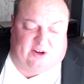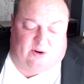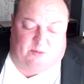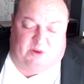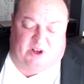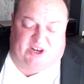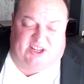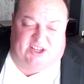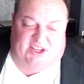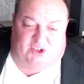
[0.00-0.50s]
their
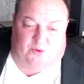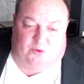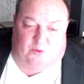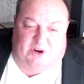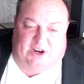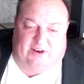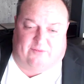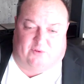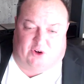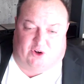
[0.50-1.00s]
money is
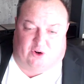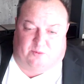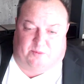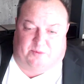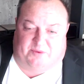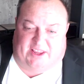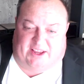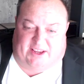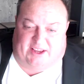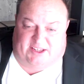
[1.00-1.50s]
whenever your
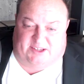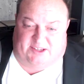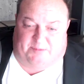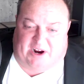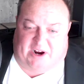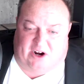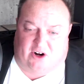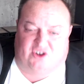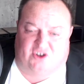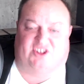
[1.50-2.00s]
thing
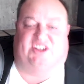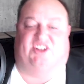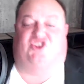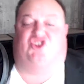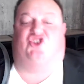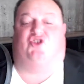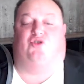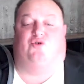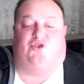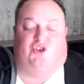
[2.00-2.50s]
expires, it
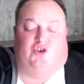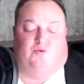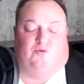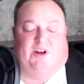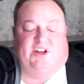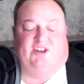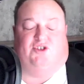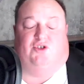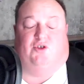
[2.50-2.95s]
shoots your rates